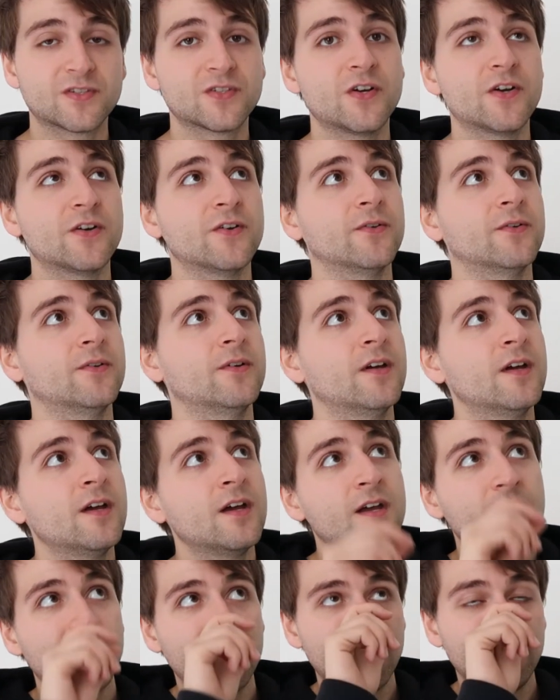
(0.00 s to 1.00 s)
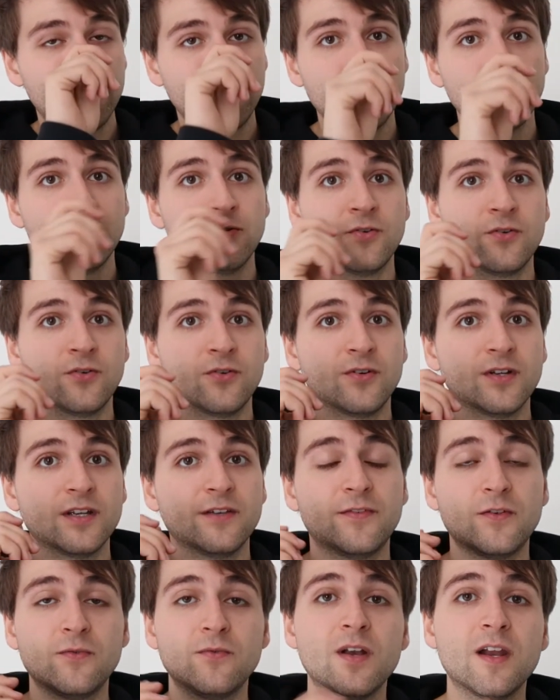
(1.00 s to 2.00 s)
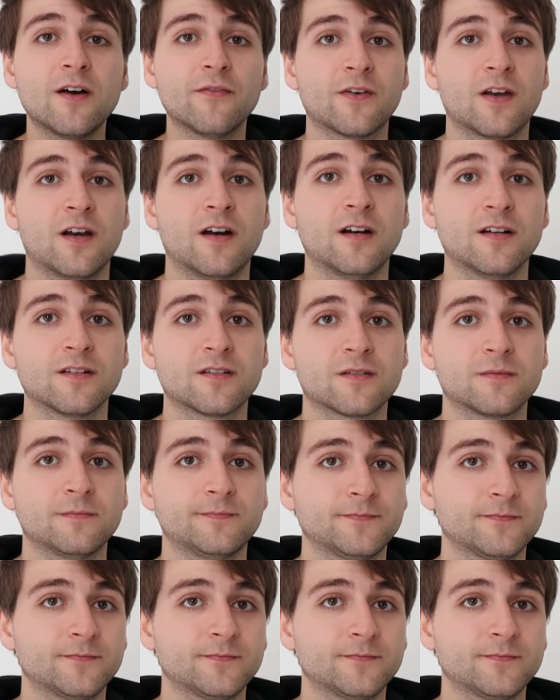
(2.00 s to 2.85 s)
So if you love cars